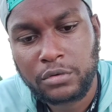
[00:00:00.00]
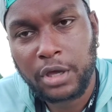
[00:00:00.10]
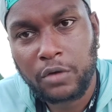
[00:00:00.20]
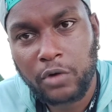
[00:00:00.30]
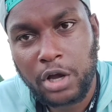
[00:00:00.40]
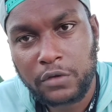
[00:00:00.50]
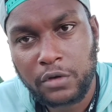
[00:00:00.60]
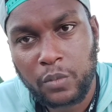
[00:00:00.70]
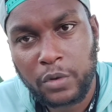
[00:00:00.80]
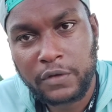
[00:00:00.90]
big
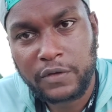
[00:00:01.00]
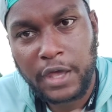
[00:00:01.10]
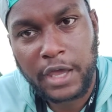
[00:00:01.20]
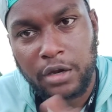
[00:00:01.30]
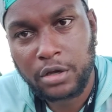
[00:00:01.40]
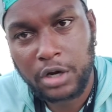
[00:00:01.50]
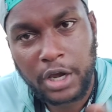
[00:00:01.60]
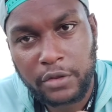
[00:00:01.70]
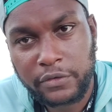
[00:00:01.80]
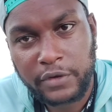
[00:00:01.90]
rocks on one side,
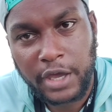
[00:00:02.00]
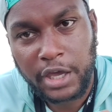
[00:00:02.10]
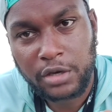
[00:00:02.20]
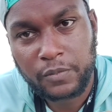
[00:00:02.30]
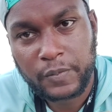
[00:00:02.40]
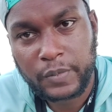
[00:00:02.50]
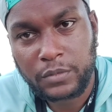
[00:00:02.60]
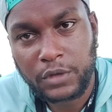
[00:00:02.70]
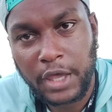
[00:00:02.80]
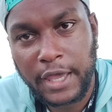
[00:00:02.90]
on either side,
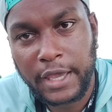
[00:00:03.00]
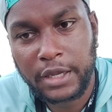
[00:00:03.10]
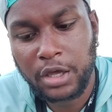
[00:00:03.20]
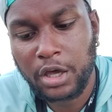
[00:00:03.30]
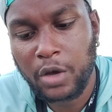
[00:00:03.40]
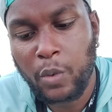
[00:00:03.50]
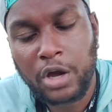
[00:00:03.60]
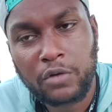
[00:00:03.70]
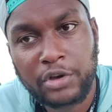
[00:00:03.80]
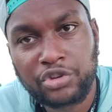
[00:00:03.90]
and
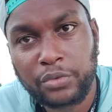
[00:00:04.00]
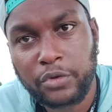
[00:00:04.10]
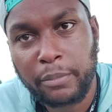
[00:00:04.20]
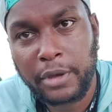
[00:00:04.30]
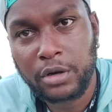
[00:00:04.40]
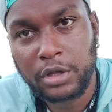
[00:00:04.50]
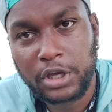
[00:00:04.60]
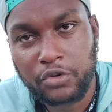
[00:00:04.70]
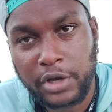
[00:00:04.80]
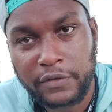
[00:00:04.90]
water rushing through the middle.
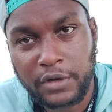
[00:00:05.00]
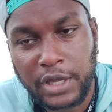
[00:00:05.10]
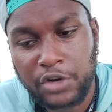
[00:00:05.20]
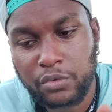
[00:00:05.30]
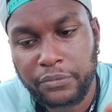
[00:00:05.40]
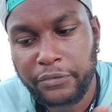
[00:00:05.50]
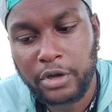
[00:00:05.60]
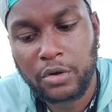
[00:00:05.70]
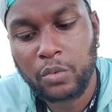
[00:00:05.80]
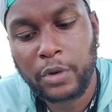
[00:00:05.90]
It creates a natural
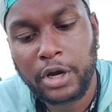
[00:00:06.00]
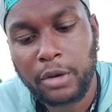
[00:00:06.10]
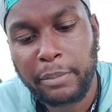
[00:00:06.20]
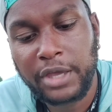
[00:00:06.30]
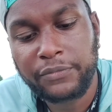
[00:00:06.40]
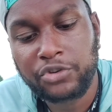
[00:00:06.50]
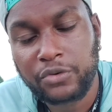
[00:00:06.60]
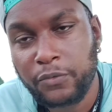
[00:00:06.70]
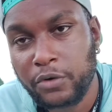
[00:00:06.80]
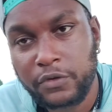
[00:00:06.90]
funnel where bait
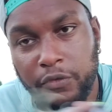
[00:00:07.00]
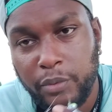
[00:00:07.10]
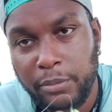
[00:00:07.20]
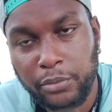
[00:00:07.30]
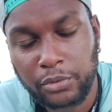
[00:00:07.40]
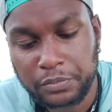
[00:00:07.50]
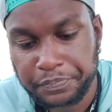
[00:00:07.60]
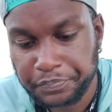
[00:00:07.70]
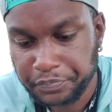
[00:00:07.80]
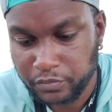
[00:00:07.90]
fish are forced to swim through.
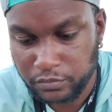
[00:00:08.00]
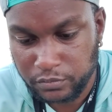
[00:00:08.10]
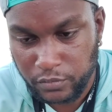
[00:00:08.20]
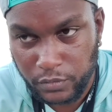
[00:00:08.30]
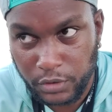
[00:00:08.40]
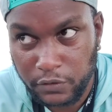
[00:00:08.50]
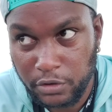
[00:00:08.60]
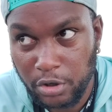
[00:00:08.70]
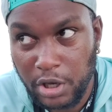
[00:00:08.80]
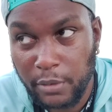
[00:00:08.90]

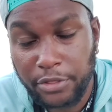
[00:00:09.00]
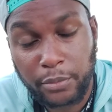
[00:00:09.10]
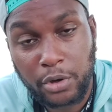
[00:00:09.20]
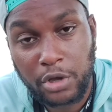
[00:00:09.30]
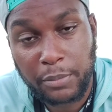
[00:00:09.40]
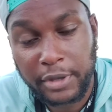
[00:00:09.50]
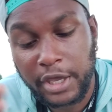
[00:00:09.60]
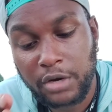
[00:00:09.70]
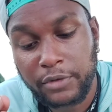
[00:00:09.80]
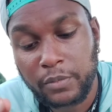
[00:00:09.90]
So I would throw up
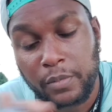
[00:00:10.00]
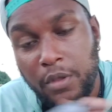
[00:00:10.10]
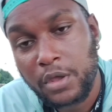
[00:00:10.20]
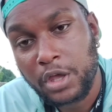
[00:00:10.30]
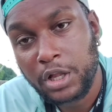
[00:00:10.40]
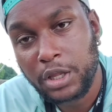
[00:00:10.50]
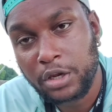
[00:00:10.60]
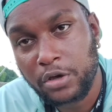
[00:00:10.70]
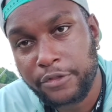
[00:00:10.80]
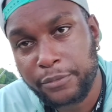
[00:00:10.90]
ahead of it,
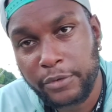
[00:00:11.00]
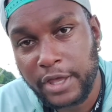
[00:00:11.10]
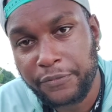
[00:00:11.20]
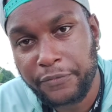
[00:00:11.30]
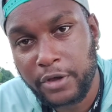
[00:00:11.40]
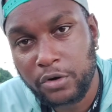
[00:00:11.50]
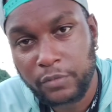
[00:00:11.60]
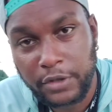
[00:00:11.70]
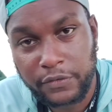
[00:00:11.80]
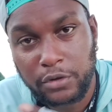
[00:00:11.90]
let it go through that
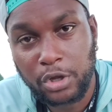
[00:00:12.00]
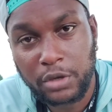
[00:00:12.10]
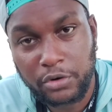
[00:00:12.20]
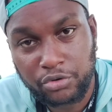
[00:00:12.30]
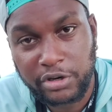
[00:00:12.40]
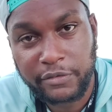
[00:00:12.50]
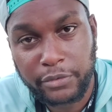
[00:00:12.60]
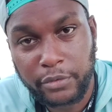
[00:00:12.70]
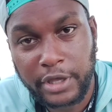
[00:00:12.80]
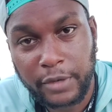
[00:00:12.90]
funnel and slowly
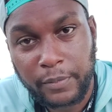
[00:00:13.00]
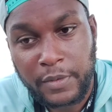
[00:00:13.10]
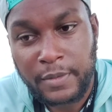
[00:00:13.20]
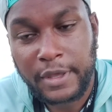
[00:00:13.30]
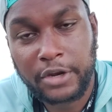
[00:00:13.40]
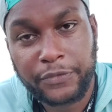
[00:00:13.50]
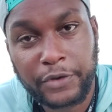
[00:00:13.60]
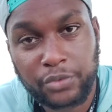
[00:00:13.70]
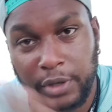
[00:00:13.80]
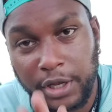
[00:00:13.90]
retrieve through there, and
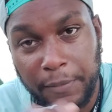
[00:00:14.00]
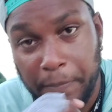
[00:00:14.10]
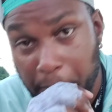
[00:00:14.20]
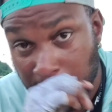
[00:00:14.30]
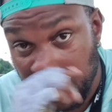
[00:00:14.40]
those fish would hit it.